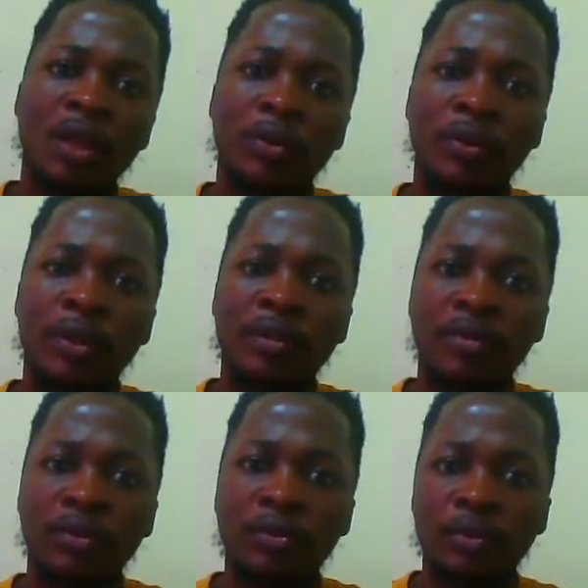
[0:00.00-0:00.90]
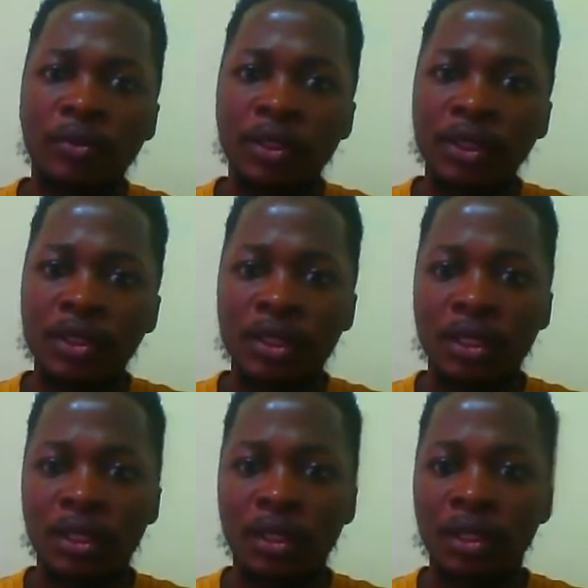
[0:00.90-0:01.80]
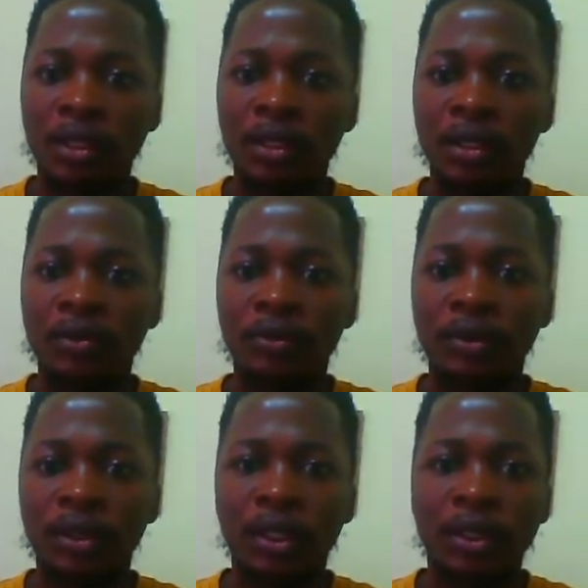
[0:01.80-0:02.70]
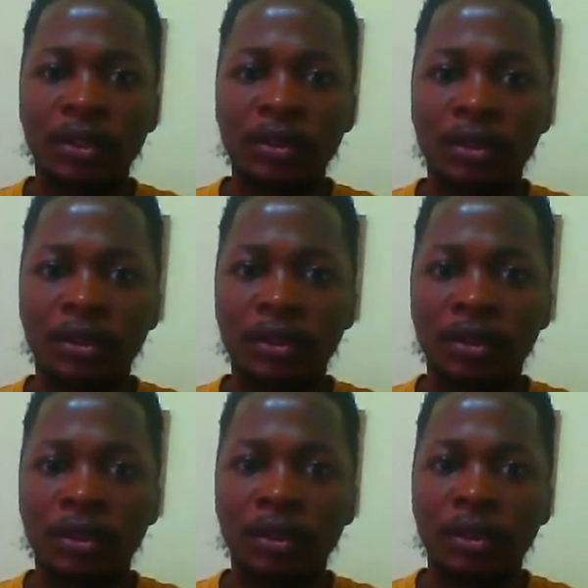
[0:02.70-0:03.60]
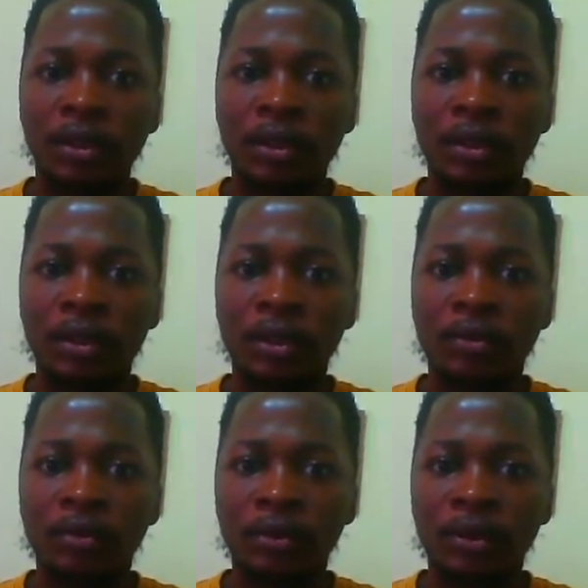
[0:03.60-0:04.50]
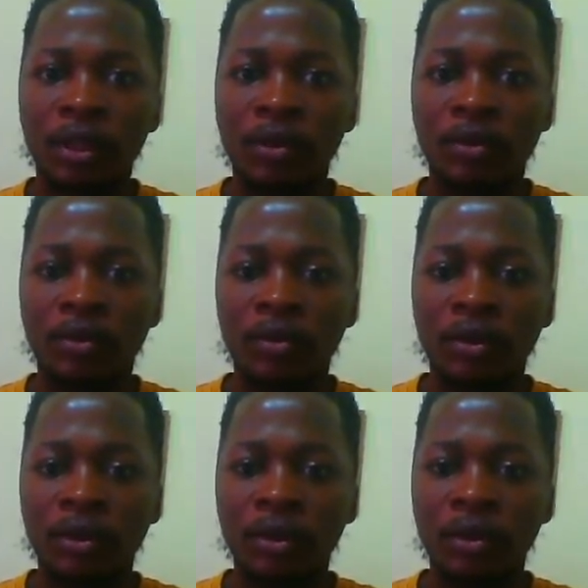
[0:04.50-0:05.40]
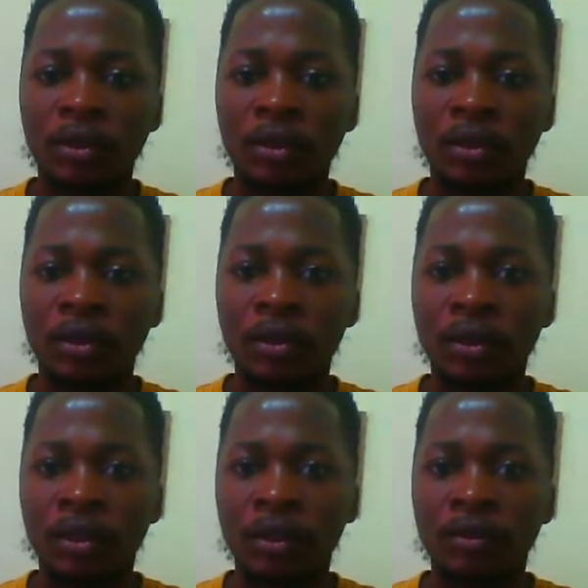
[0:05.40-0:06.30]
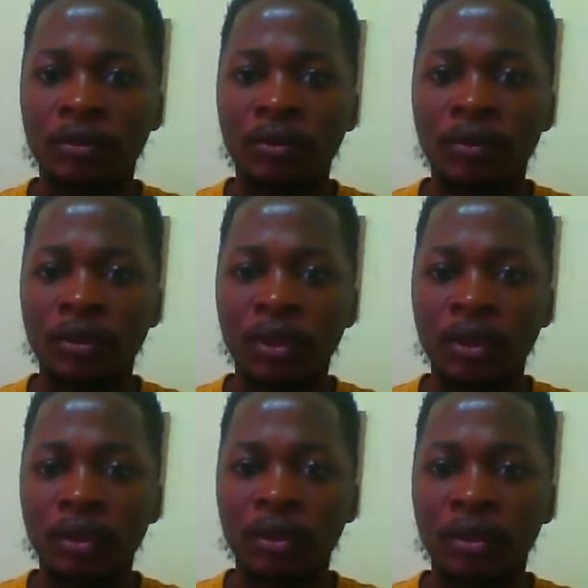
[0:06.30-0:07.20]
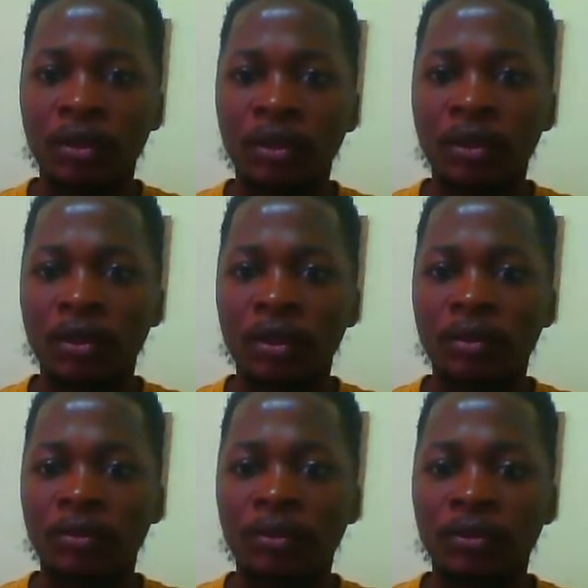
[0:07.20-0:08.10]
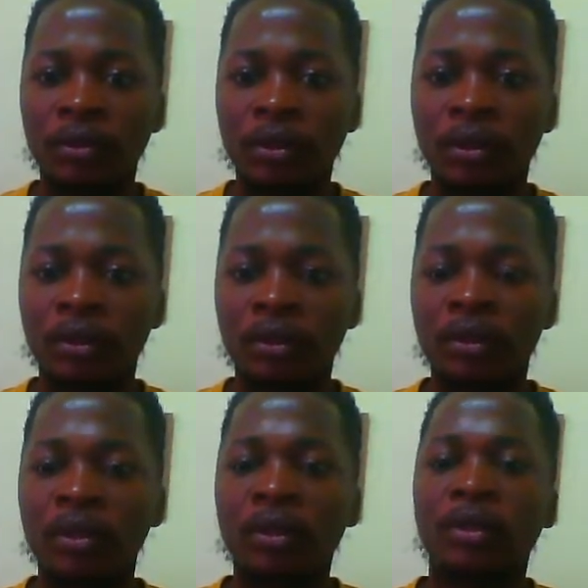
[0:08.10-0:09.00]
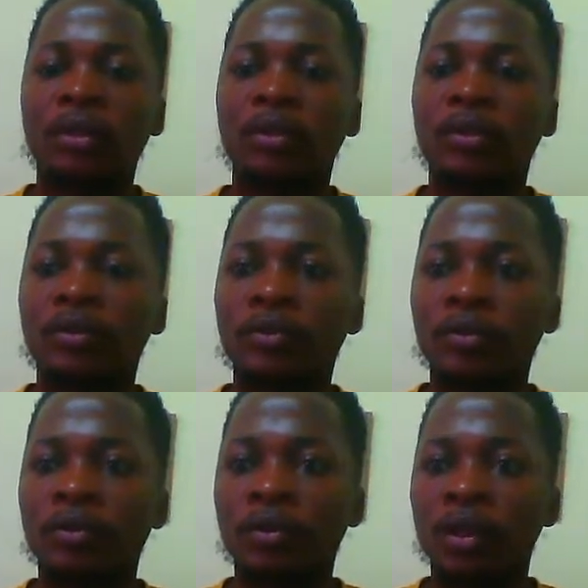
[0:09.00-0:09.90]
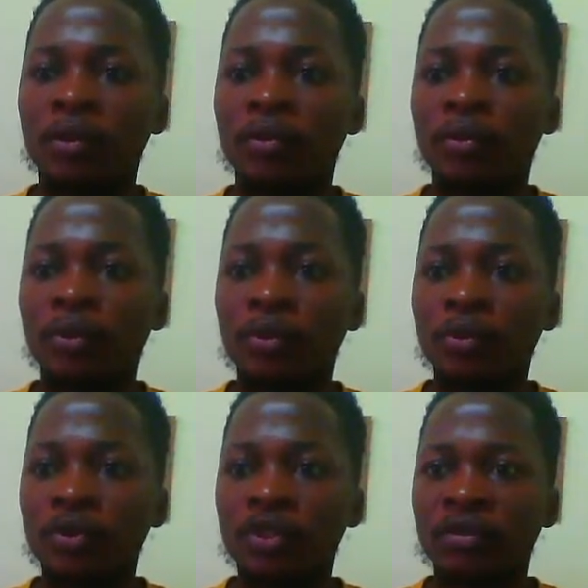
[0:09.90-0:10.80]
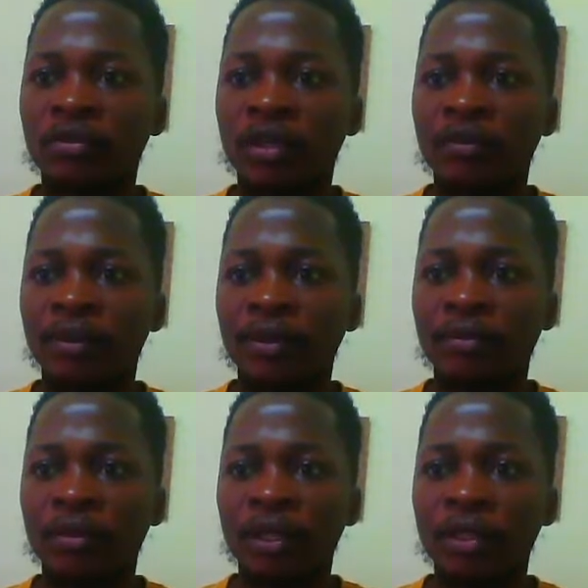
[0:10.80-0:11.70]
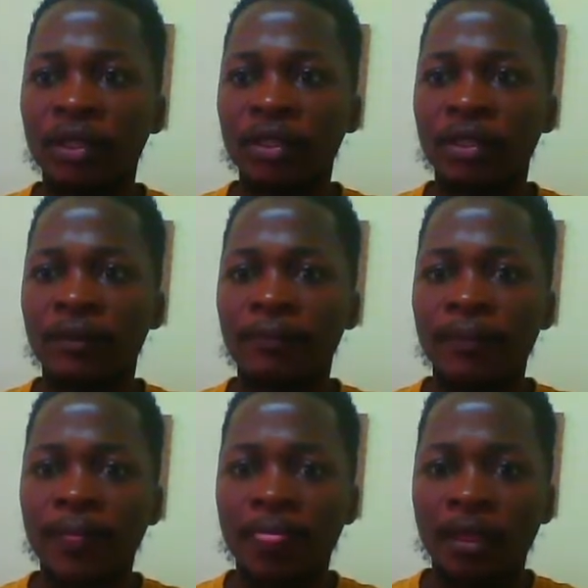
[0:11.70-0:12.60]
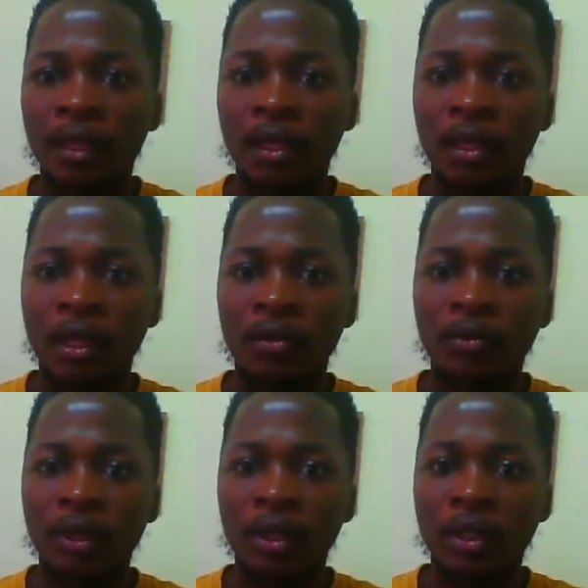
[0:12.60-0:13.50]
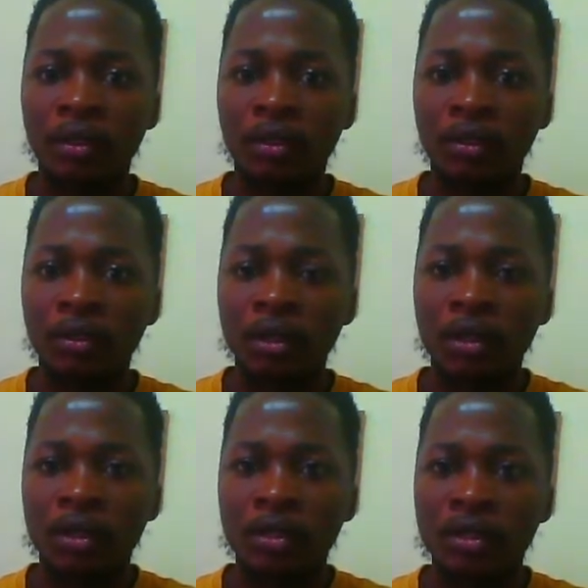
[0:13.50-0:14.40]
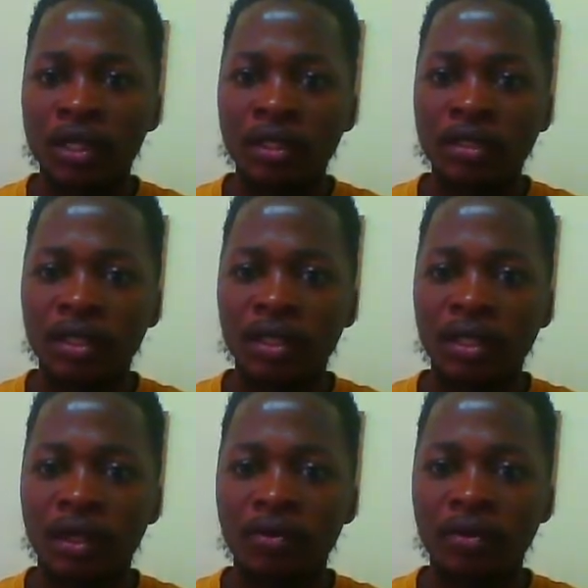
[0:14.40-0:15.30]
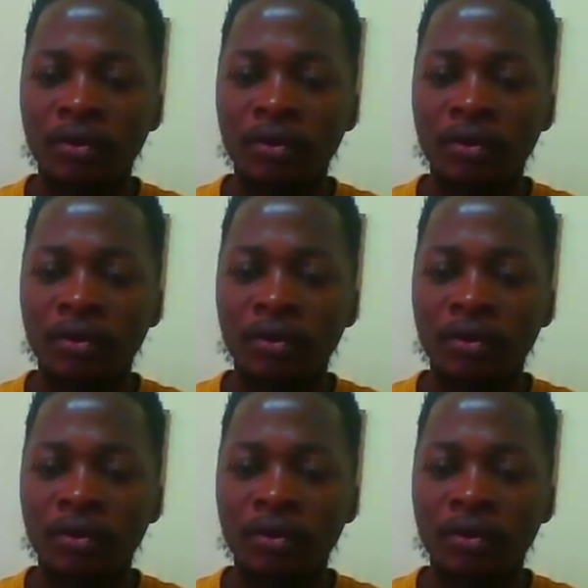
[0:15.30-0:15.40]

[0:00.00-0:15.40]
We leave it to point, then click on edit, click on our coordinate, click on OK, click on OK. So our boho shapefile has been created, and now we can start taking our